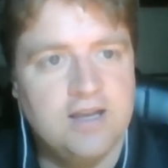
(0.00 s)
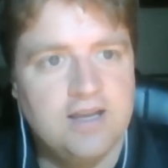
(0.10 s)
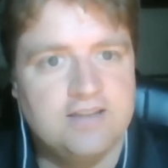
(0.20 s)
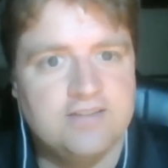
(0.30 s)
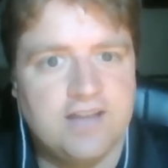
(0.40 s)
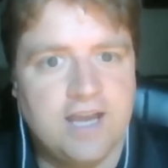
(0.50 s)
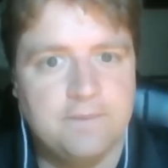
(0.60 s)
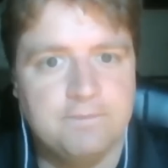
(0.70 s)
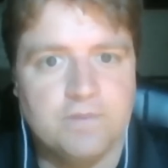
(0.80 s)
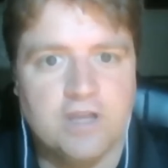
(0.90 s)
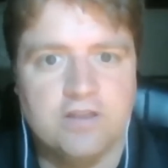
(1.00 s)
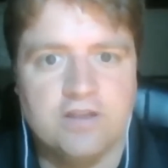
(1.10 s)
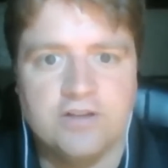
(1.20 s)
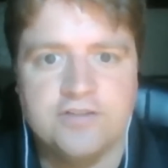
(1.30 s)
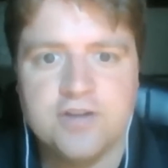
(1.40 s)
is that the
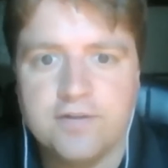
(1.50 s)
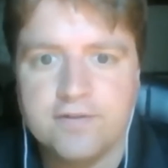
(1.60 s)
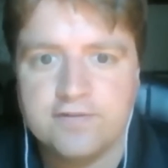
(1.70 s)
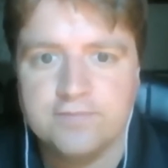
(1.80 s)
conservative